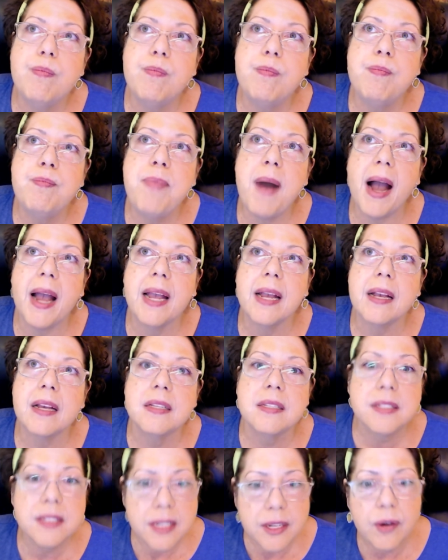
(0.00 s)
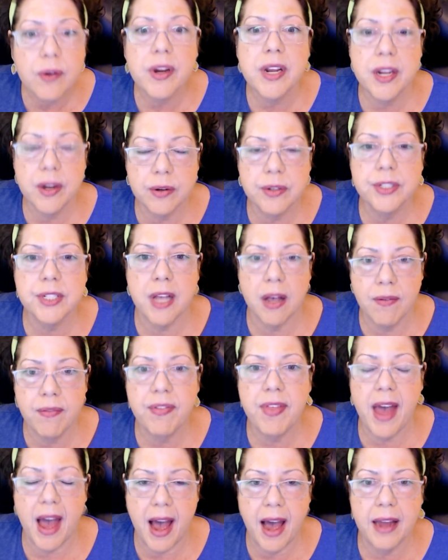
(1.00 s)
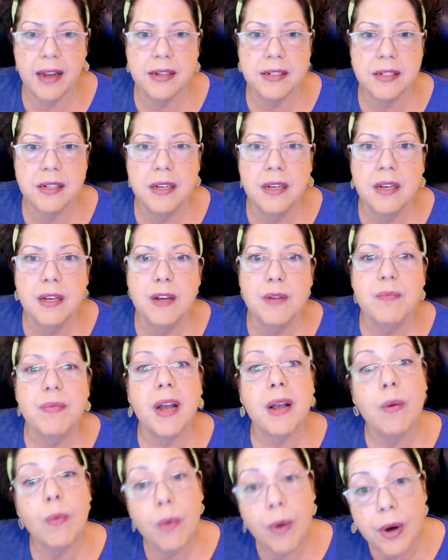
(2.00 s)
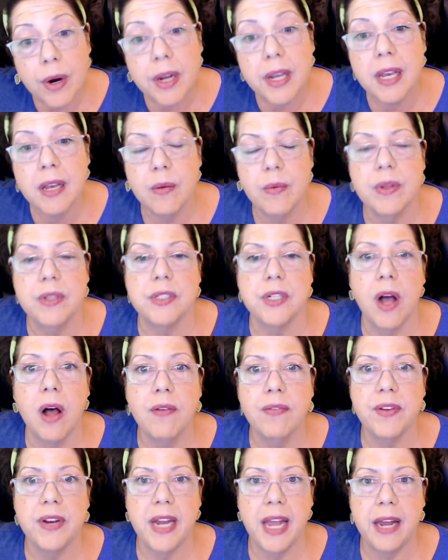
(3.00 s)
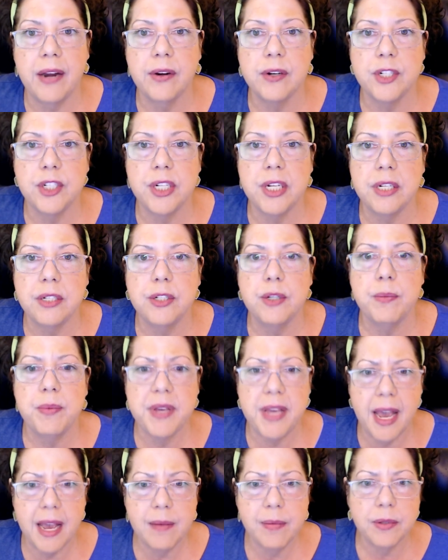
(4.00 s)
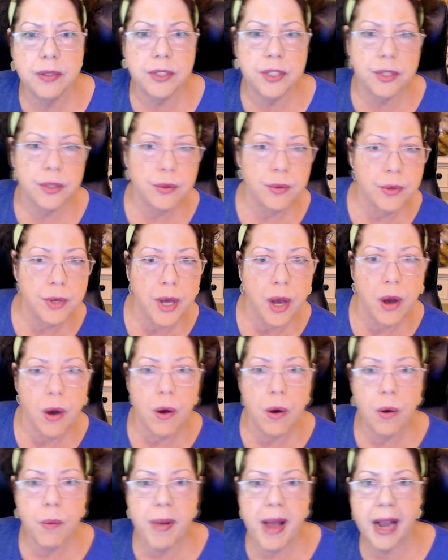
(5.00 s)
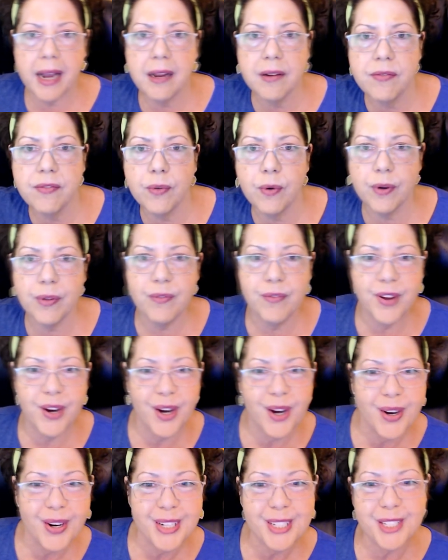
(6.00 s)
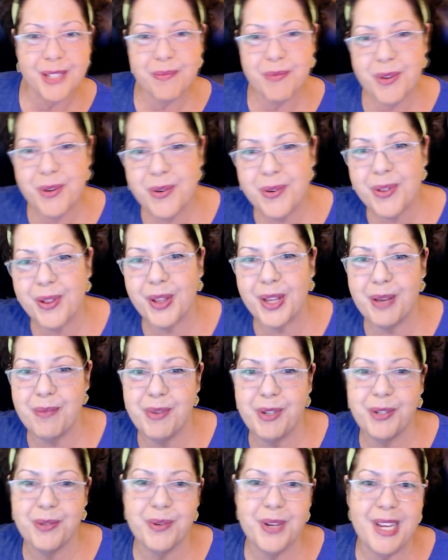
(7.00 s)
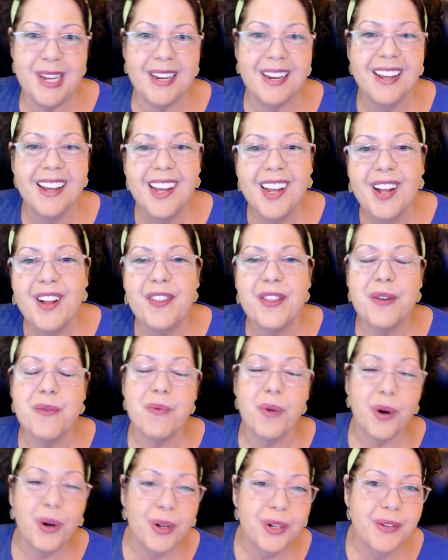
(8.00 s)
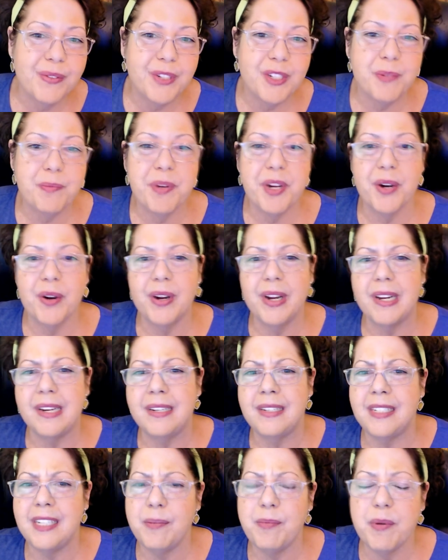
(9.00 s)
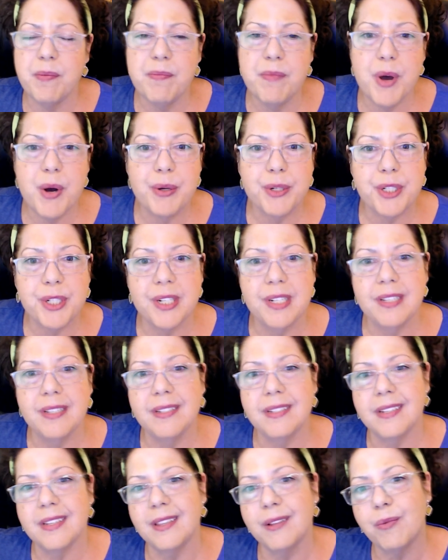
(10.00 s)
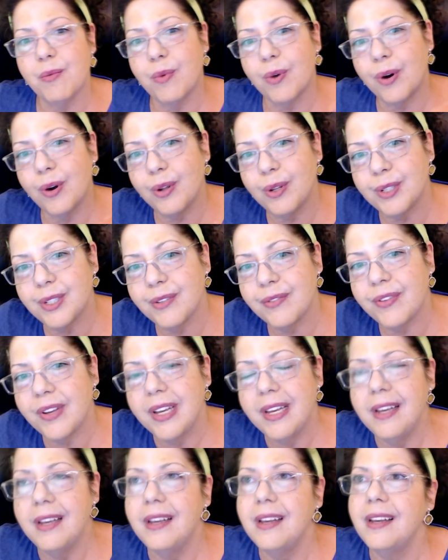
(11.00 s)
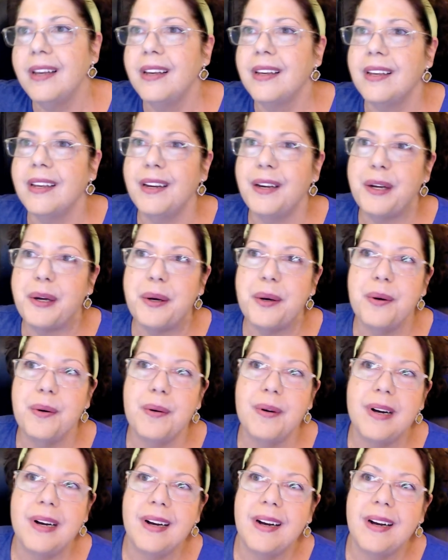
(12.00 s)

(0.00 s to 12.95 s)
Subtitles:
by considering yourself that, by working with dolphin energy to be able to go back and forth very smoothly between the world of spirit and deep emotions and the world of, you know,